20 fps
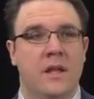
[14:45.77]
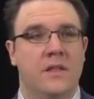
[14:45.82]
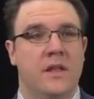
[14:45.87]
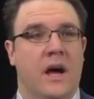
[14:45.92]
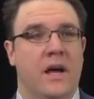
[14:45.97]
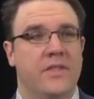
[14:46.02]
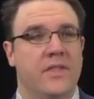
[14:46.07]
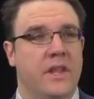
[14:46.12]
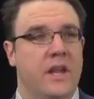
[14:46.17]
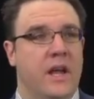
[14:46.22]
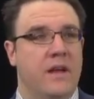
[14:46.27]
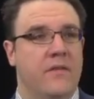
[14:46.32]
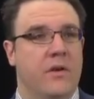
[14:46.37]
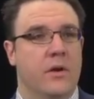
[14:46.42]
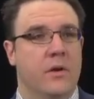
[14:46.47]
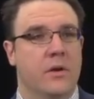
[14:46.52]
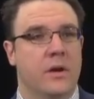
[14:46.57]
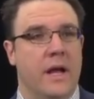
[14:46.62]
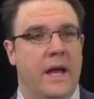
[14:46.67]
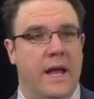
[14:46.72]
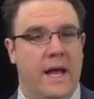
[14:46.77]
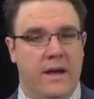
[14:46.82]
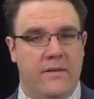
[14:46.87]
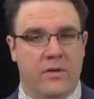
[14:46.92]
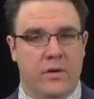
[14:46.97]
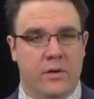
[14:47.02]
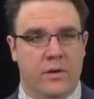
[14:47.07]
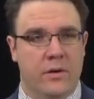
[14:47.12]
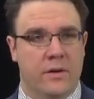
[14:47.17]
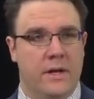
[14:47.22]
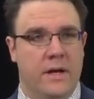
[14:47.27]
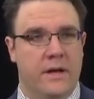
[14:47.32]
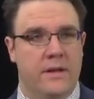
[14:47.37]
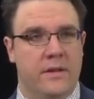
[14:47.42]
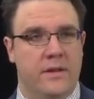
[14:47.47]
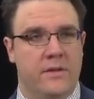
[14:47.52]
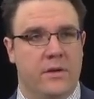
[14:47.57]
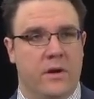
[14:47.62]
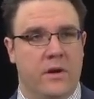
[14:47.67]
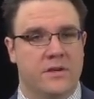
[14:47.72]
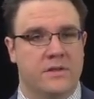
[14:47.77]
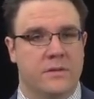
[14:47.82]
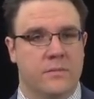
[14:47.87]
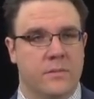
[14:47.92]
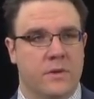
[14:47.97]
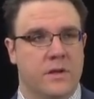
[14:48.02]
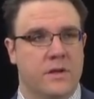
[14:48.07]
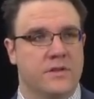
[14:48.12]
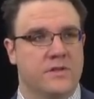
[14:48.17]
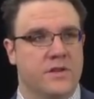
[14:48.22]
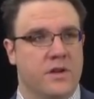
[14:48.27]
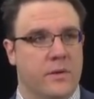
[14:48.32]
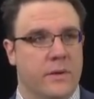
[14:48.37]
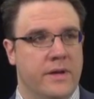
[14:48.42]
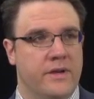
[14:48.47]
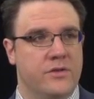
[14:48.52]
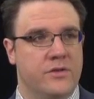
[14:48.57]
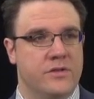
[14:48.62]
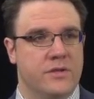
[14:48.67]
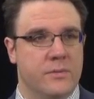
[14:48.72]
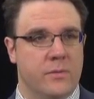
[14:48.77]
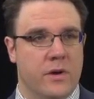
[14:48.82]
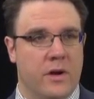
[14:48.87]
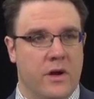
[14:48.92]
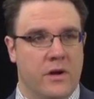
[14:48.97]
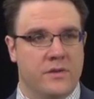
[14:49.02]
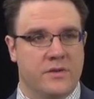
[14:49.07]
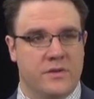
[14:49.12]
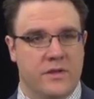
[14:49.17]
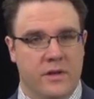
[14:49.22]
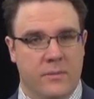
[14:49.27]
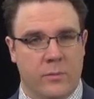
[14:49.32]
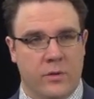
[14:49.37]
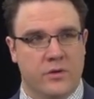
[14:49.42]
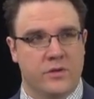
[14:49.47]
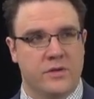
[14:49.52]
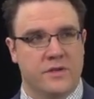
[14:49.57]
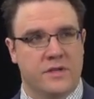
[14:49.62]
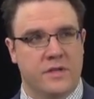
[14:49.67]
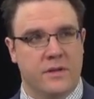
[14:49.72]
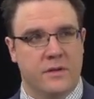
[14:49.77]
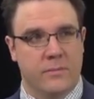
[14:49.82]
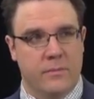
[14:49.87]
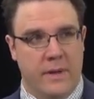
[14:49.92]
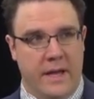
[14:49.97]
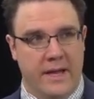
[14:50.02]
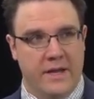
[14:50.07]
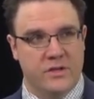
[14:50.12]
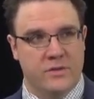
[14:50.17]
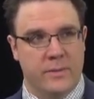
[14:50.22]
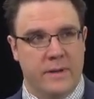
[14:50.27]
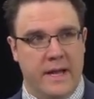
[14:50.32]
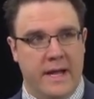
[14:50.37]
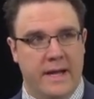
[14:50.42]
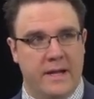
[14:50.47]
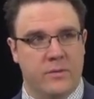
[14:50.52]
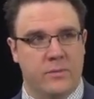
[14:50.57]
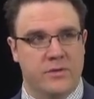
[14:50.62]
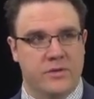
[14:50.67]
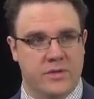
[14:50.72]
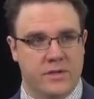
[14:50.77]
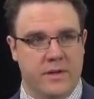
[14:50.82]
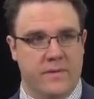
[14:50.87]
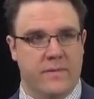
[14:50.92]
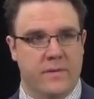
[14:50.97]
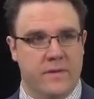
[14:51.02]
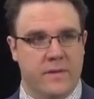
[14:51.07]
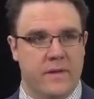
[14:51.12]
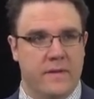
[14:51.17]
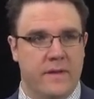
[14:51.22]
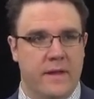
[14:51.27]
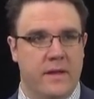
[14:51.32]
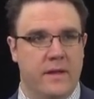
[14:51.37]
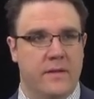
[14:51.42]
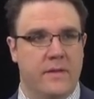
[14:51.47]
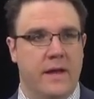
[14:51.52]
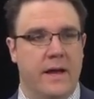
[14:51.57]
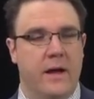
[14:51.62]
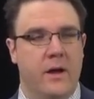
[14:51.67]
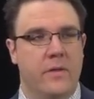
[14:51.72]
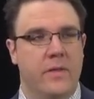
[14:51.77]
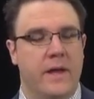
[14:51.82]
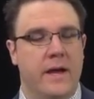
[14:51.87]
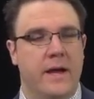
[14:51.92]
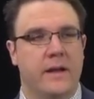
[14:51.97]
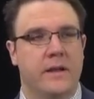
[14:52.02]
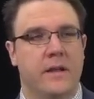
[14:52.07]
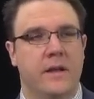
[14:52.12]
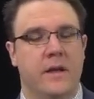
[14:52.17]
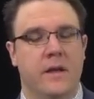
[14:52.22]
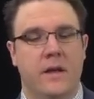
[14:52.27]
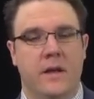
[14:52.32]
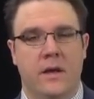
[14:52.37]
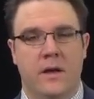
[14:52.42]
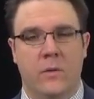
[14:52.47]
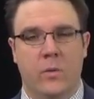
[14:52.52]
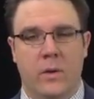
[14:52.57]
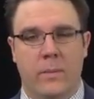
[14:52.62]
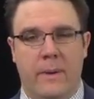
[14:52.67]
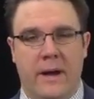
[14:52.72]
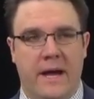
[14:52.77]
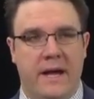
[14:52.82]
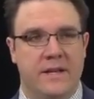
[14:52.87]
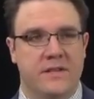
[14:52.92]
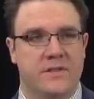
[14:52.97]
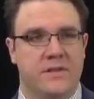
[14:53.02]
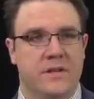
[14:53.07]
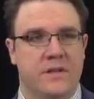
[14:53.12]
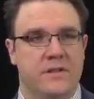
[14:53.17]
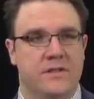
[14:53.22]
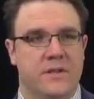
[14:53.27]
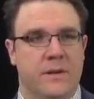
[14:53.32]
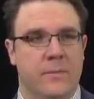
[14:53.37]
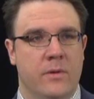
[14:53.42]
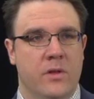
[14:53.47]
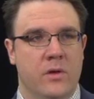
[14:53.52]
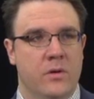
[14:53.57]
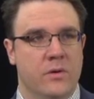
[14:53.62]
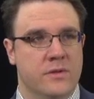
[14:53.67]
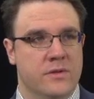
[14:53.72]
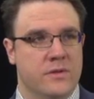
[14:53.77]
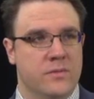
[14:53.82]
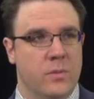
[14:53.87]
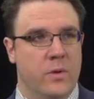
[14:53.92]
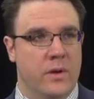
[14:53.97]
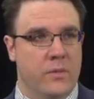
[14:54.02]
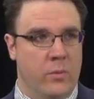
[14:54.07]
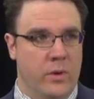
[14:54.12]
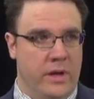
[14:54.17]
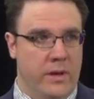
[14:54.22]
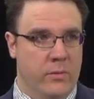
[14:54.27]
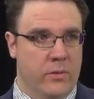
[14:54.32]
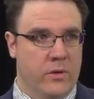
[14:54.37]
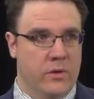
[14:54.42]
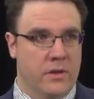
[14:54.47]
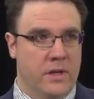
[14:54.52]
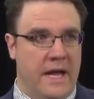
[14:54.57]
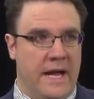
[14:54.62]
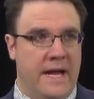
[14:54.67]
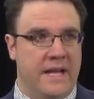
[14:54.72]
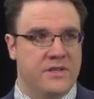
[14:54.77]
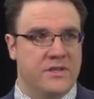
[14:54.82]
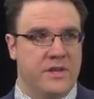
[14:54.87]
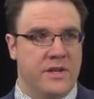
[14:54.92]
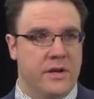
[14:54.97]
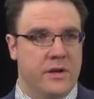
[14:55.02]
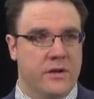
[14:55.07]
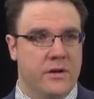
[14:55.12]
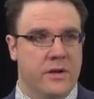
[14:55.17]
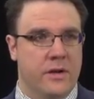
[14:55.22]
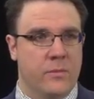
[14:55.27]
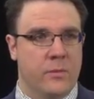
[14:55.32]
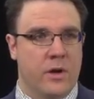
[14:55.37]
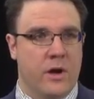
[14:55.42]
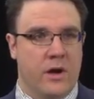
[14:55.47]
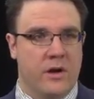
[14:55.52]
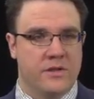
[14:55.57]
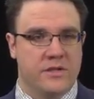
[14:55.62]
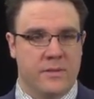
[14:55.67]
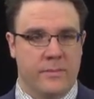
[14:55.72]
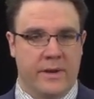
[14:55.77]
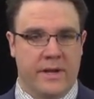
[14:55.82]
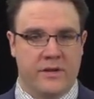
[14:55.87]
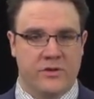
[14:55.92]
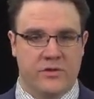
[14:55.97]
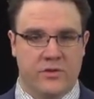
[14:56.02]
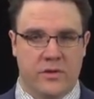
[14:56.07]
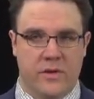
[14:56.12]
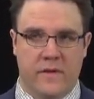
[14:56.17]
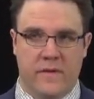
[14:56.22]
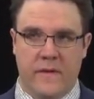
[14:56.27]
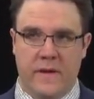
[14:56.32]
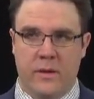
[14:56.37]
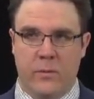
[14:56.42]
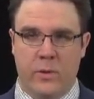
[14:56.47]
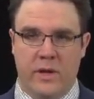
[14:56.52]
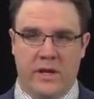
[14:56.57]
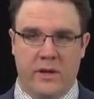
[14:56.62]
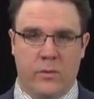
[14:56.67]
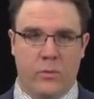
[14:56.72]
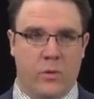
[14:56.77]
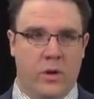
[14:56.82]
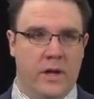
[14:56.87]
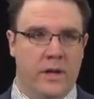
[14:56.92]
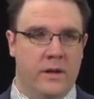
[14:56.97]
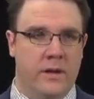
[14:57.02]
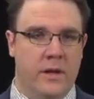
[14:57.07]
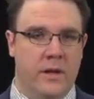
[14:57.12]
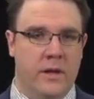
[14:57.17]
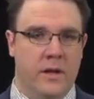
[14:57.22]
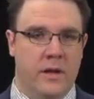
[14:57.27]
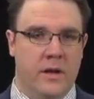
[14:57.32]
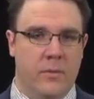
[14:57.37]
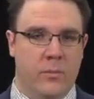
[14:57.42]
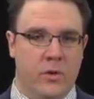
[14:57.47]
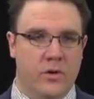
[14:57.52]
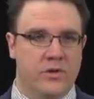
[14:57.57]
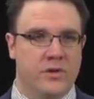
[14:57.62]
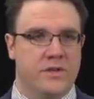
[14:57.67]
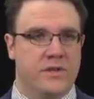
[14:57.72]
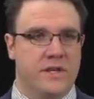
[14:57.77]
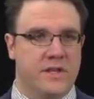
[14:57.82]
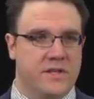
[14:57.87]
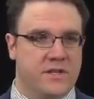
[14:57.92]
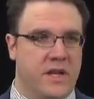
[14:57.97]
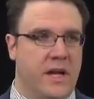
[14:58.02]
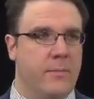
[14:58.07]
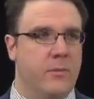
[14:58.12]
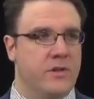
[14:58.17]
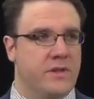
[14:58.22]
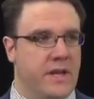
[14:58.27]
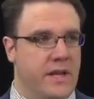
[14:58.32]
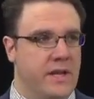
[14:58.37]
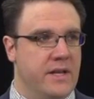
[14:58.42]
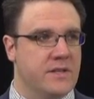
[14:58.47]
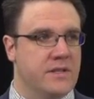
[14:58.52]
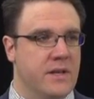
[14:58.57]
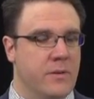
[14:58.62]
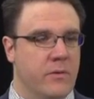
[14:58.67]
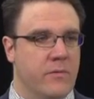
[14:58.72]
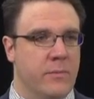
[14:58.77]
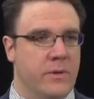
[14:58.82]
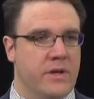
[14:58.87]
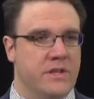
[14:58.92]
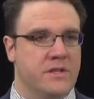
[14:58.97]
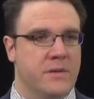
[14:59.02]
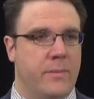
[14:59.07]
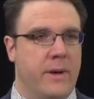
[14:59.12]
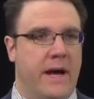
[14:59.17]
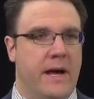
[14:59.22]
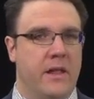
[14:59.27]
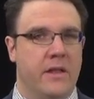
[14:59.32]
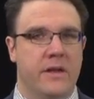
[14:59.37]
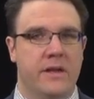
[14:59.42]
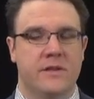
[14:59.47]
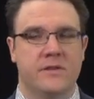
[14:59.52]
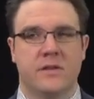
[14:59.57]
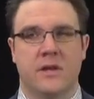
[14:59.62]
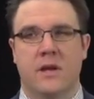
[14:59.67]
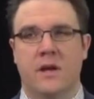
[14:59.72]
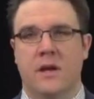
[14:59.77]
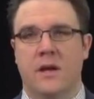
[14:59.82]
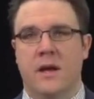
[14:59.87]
Not that I've heard. I have heard uh, that there are some considerations in regards to the Emergency Management Act, which is different than the, the Health Act. We passed uh, some of those when we were last here in regards to making sure that they, we could run emergencies simultaneously with municipalities.